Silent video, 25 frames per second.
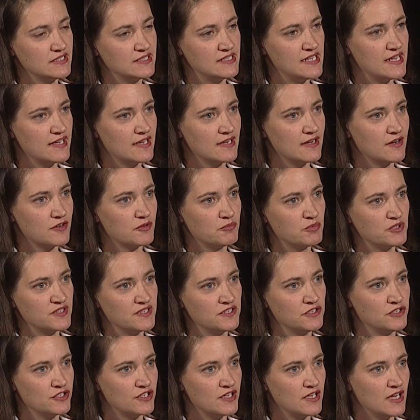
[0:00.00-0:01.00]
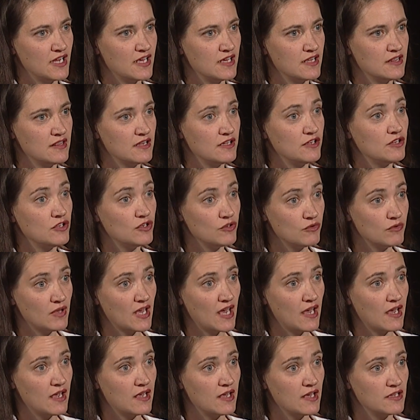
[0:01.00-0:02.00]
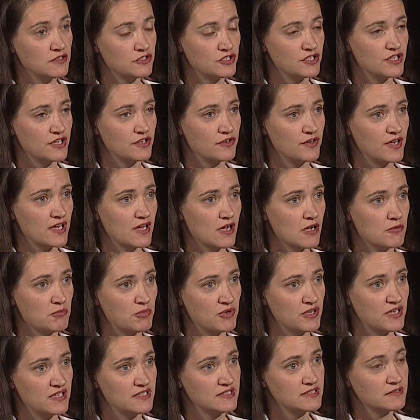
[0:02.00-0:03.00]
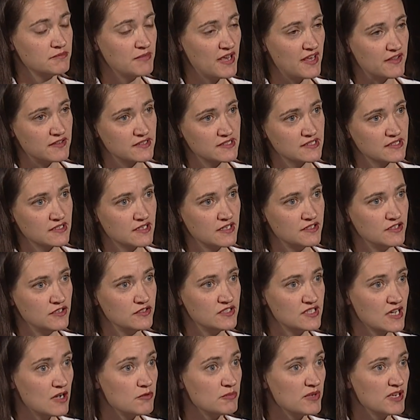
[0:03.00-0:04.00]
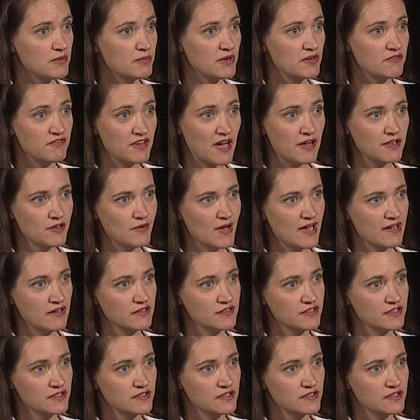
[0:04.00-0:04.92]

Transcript: has taken out a position in the UK engineering company Smiths. Can you tell me about ValueAct?